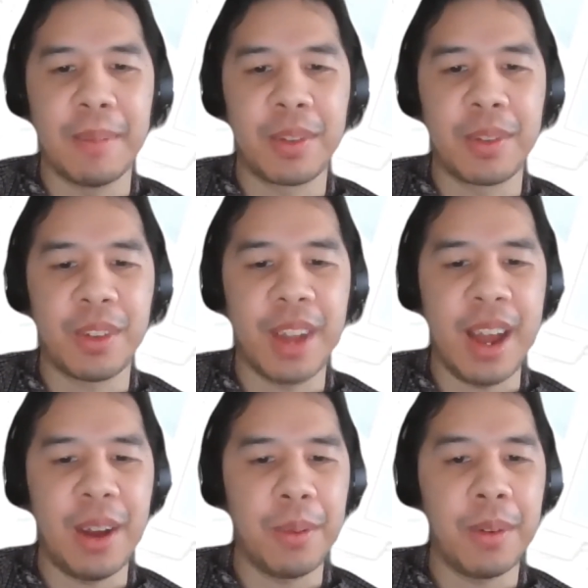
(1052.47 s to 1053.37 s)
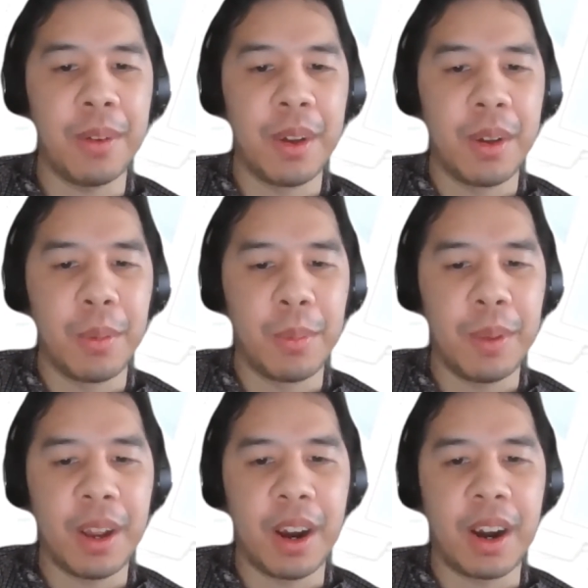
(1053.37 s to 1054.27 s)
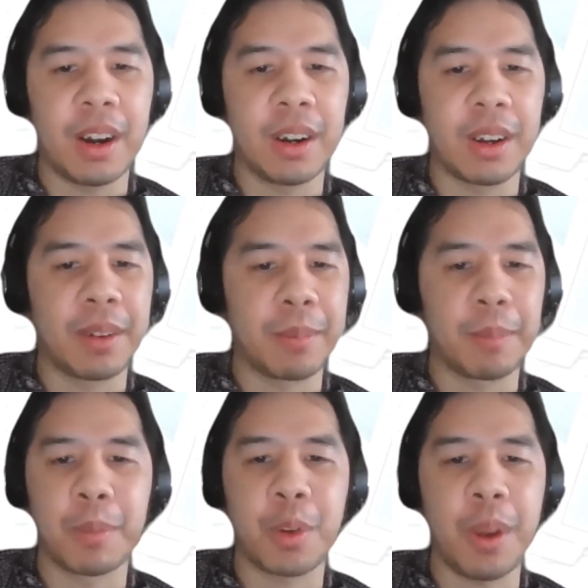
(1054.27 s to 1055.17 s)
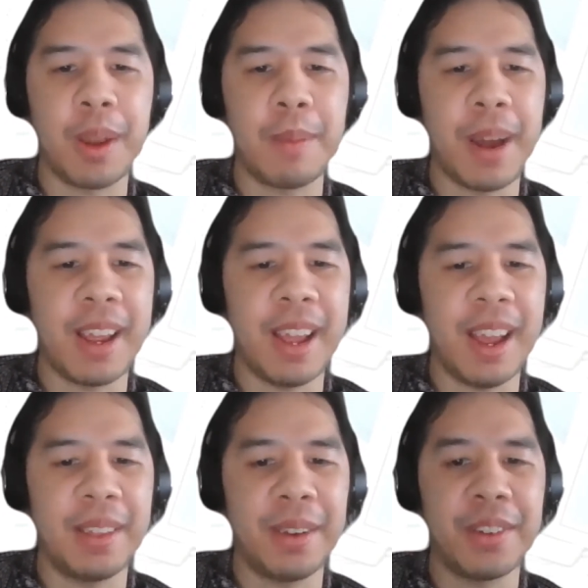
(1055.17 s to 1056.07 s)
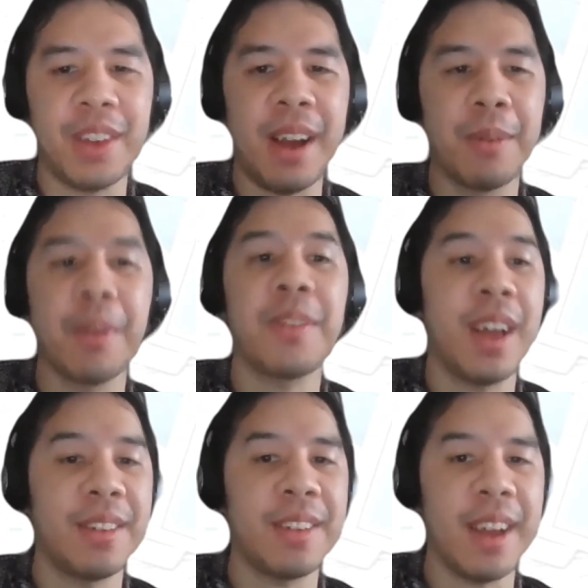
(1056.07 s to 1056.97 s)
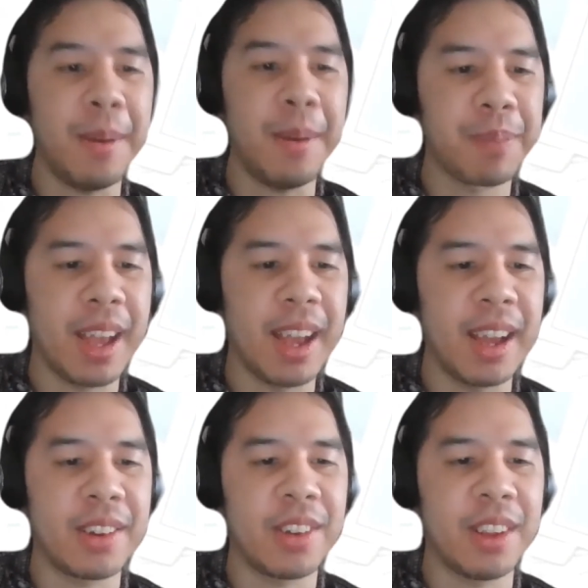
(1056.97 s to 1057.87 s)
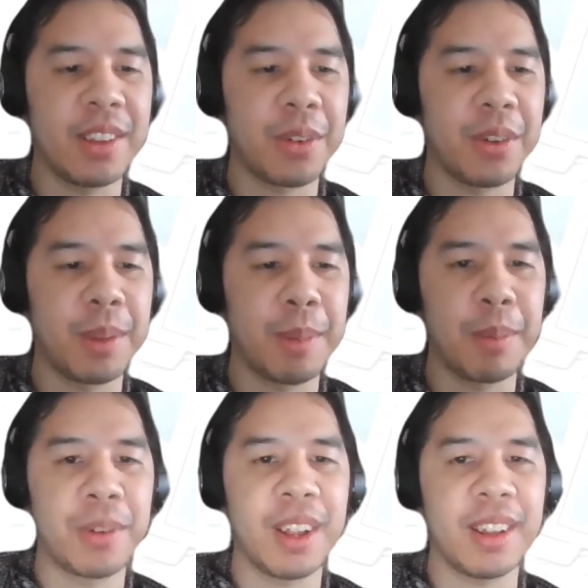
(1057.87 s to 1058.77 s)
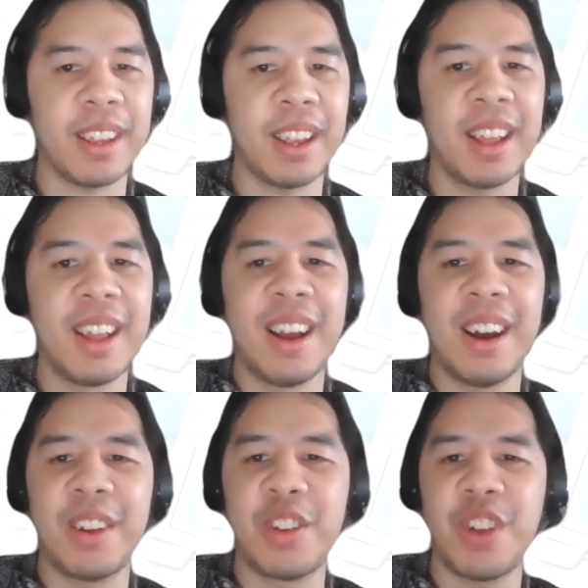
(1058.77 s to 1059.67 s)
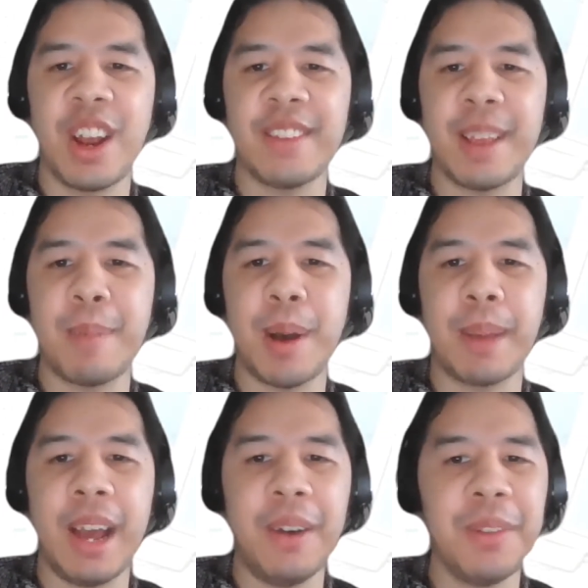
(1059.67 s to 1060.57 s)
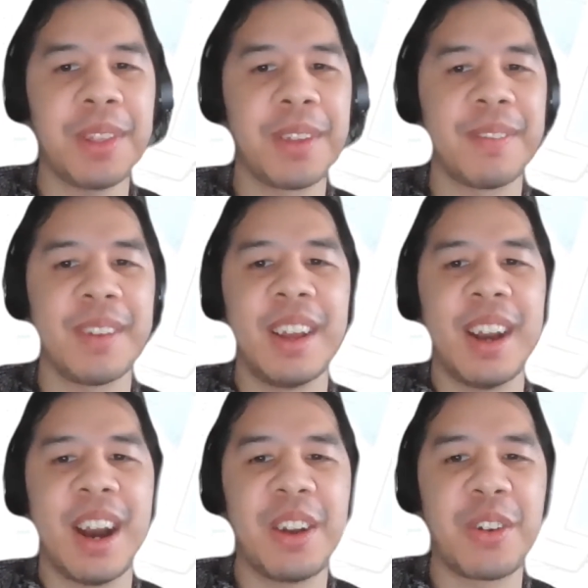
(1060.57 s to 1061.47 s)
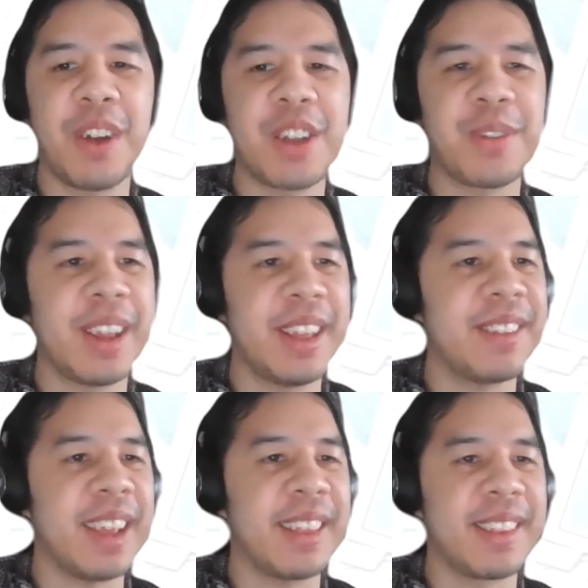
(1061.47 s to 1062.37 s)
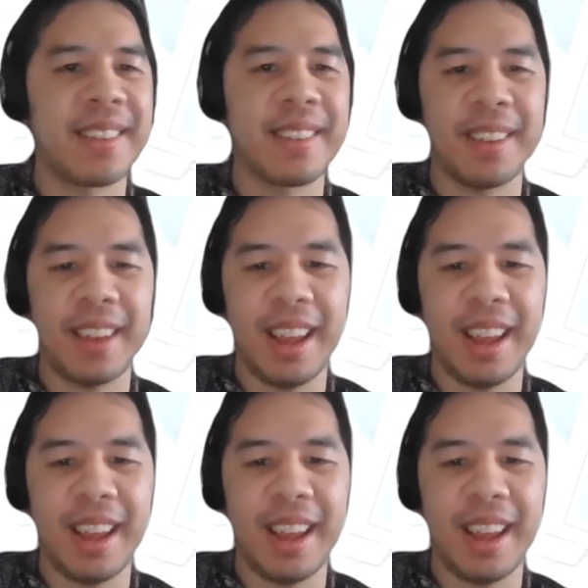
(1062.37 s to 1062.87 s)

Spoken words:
So now we are joined by Heather Chow. She is going to be presenting on GIS and public health, undergraduate insights.